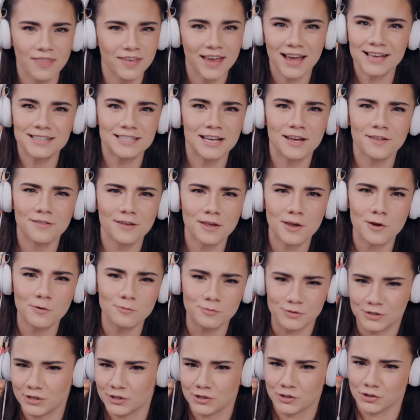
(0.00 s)
And the idea that
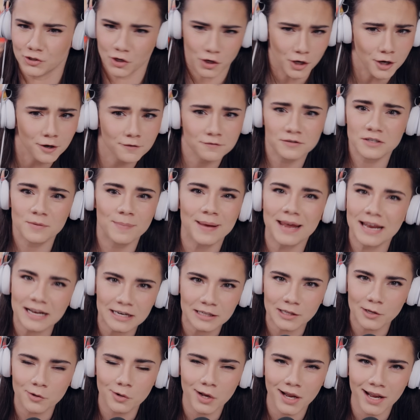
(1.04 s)
you deserve to be
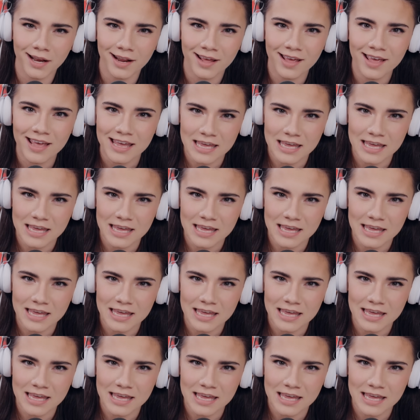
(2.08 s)
included,